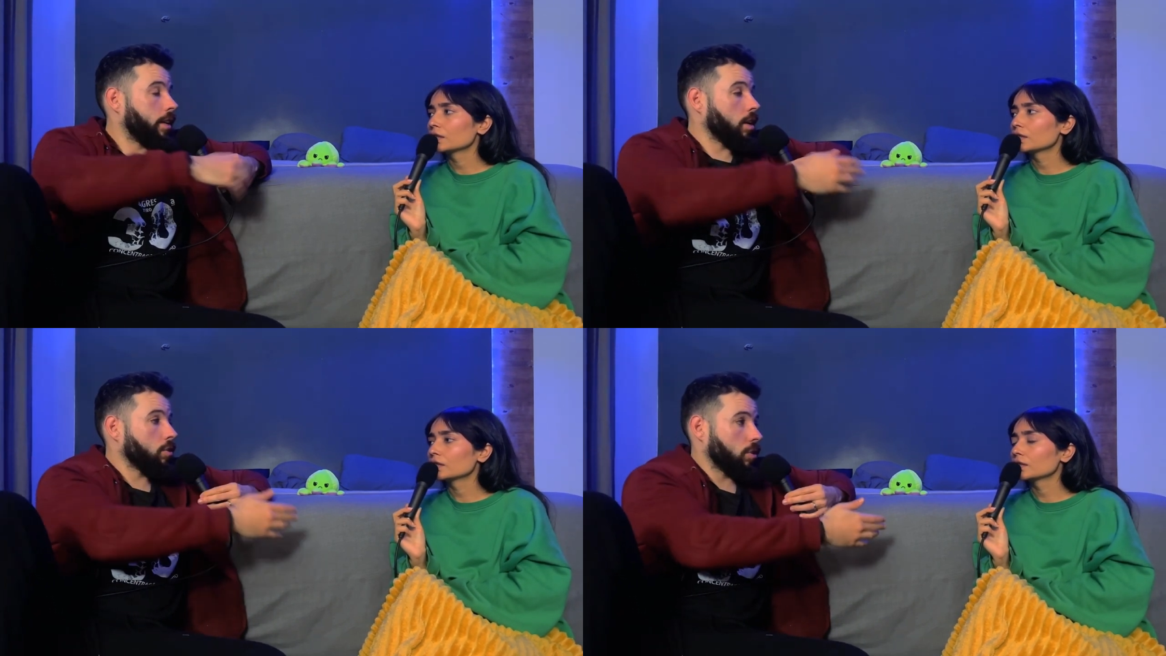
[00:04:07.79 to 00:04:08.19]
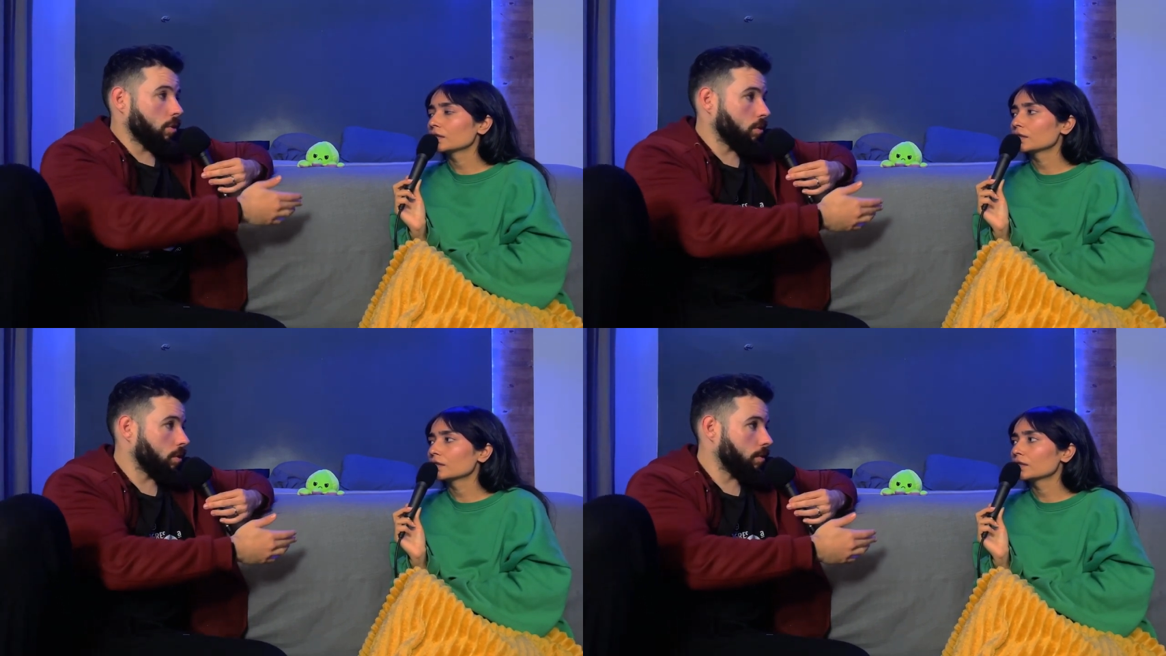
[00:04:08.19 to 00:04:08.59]
Speaker 1: And
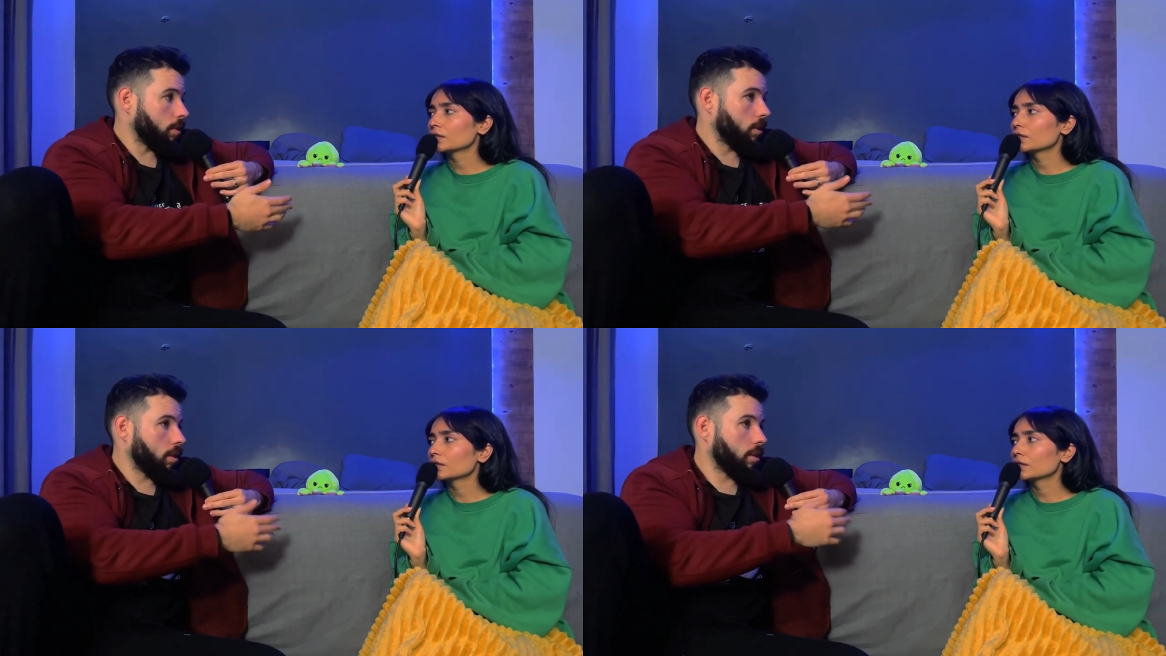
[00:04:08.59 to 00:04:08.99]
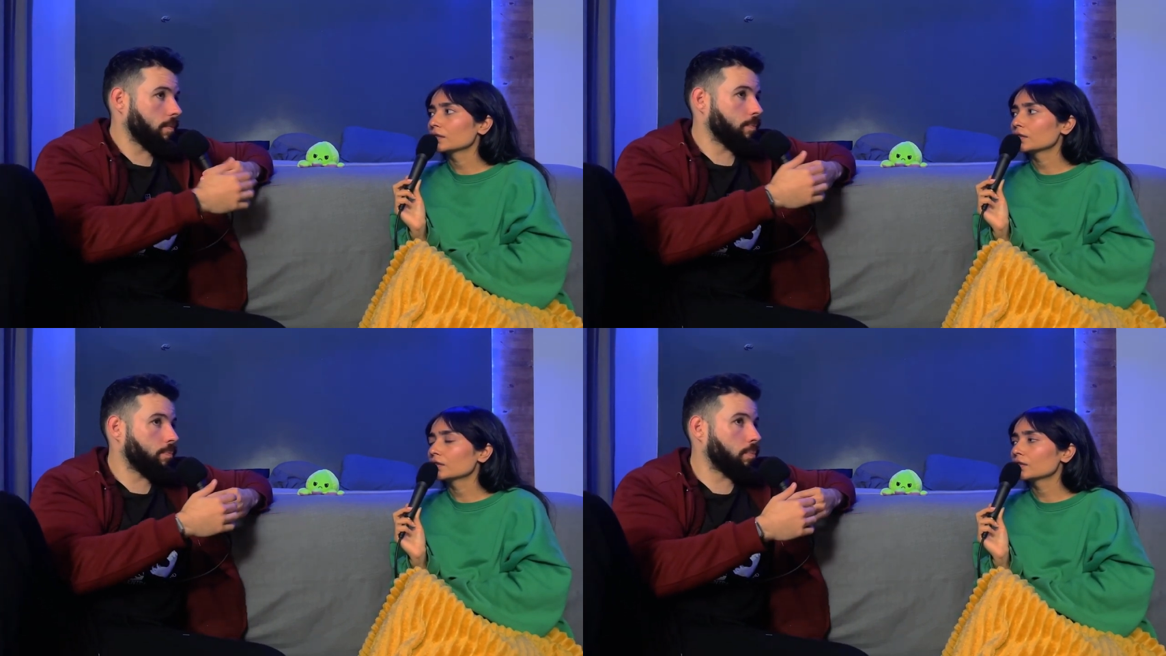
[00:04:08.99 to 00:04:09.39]
also,
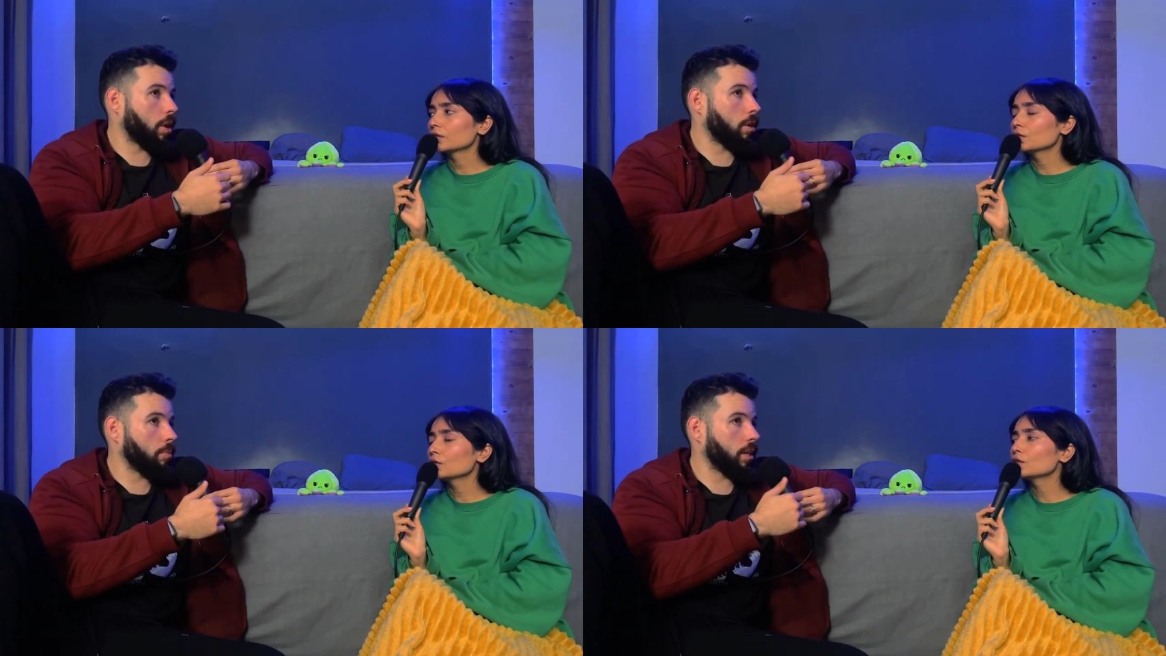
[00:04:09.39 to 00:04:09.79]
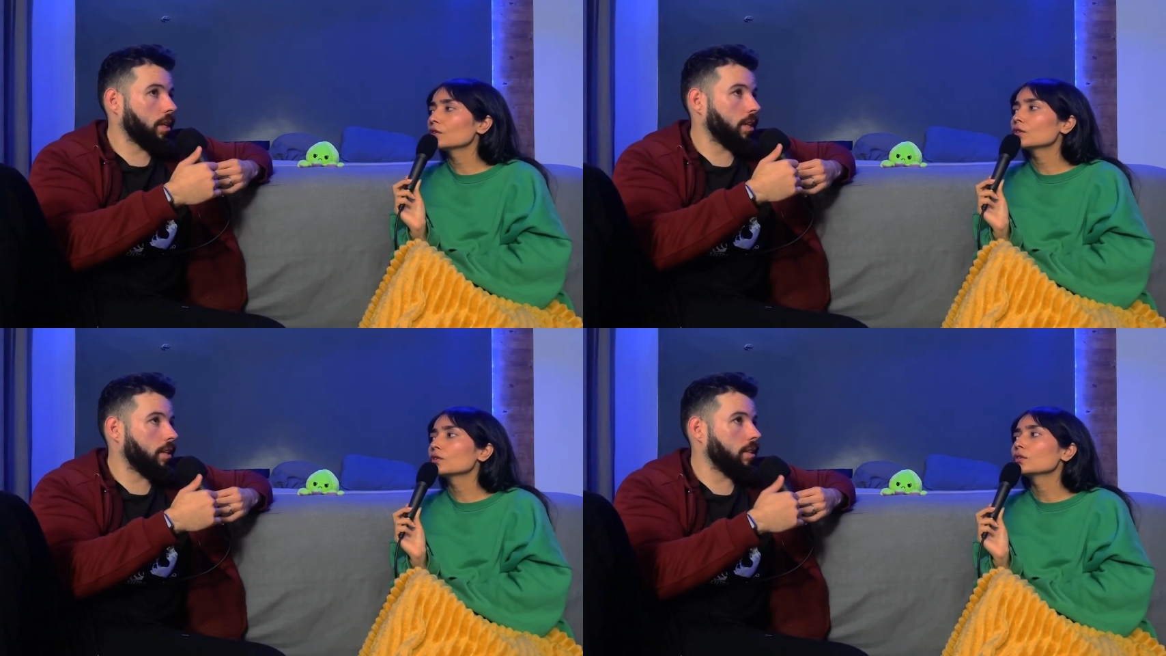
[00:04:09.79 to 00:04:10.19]

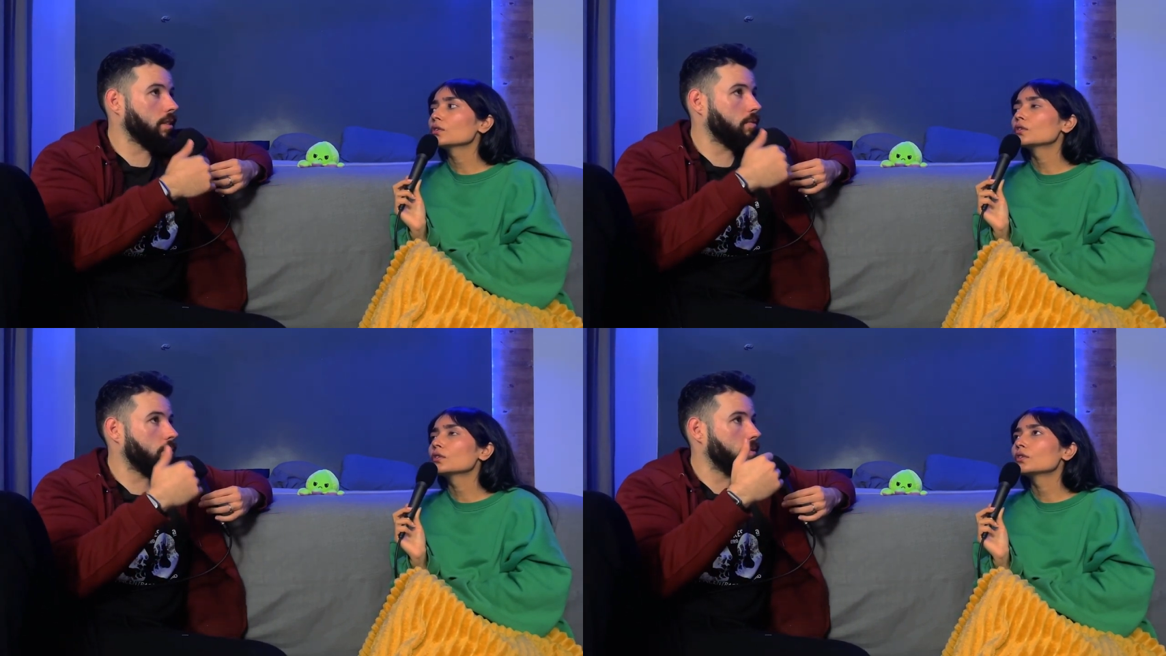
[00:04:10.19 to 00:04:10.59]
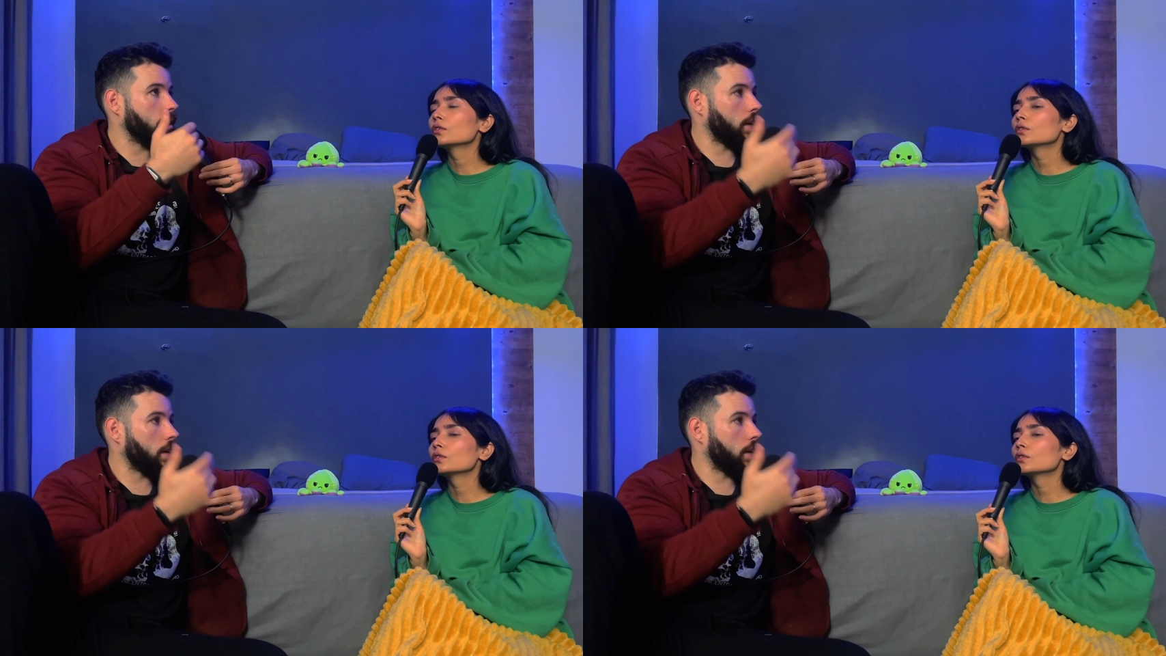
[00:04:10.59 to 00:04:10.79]
probably it is